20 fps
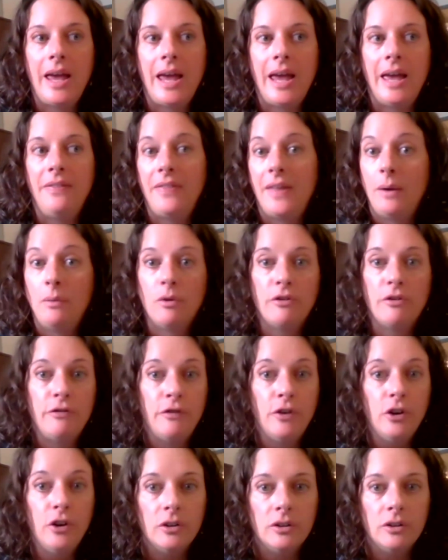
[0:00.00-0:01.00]
and they were
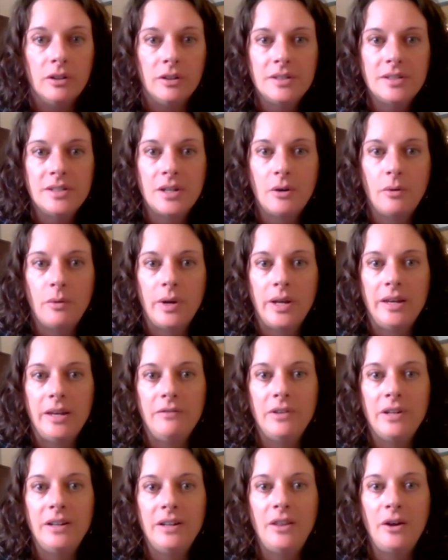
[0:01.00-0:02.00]
full. So
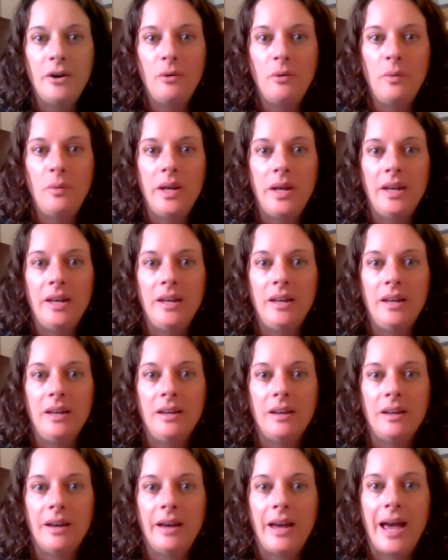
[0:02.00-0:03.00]
even though we
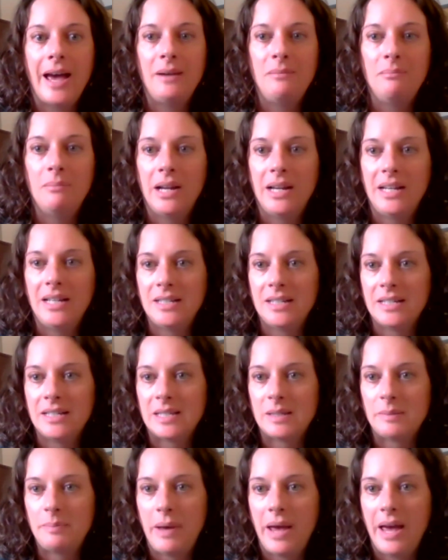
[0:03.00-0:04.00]
had money to
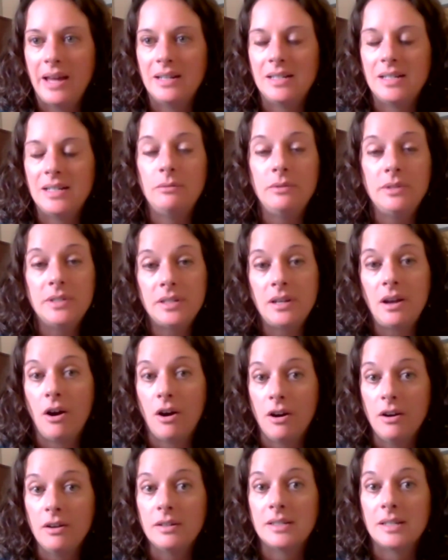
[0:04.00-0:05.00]
spend, it was
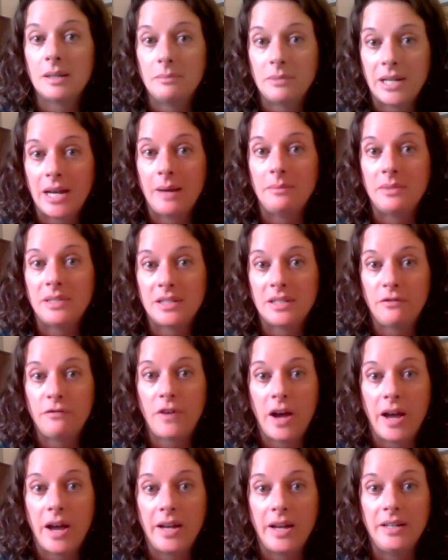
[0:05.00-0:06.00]
hard sometimes to
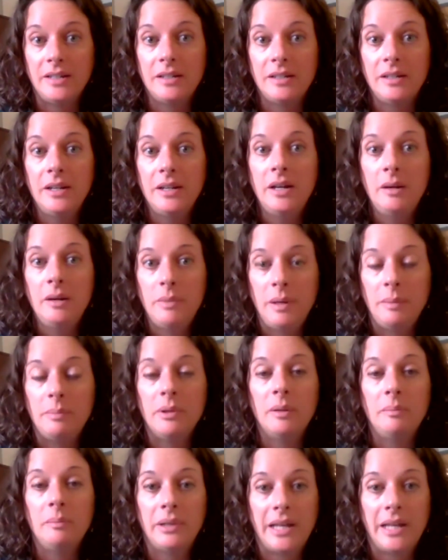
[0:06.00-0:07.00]
find
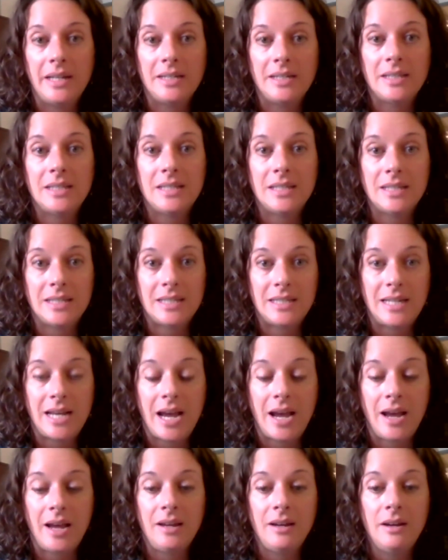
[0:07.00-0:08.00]
people a place to
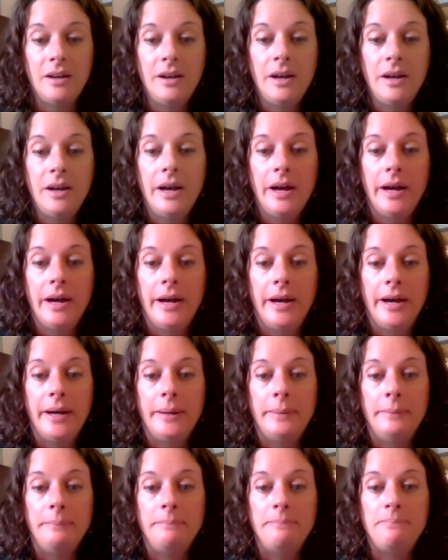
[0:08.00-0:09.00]
stay.
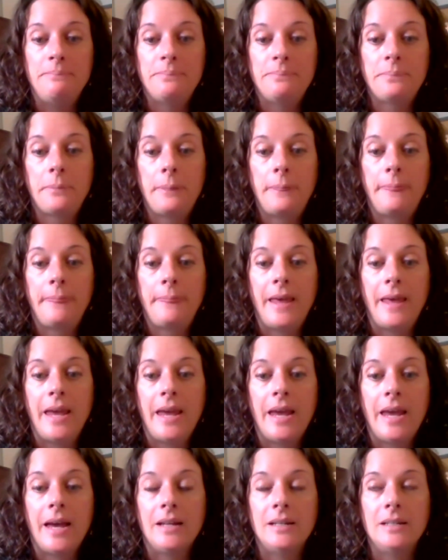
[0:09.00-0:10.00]

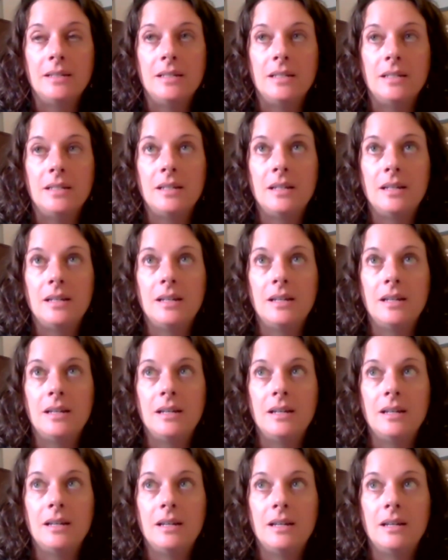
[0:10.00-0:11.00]
And,
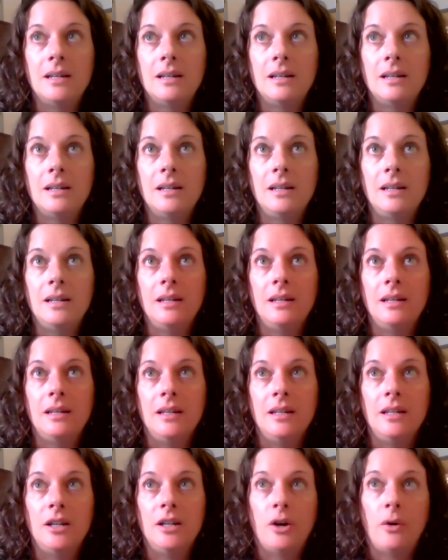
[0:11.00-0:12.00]

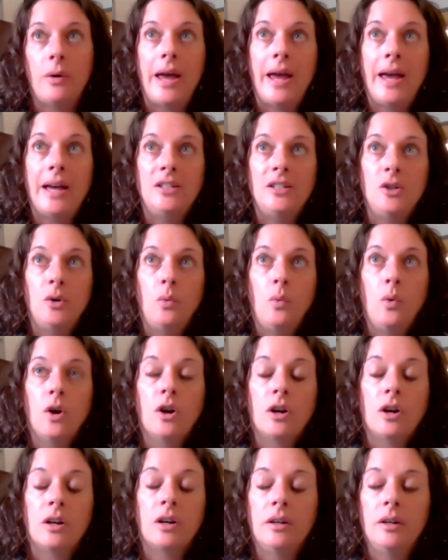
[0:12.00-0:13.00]
you know, I had to
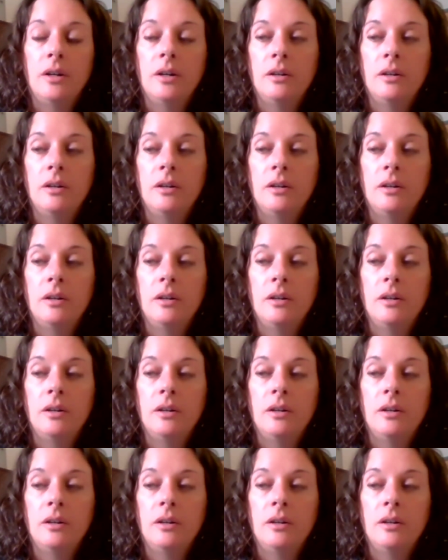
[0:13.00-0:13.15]
work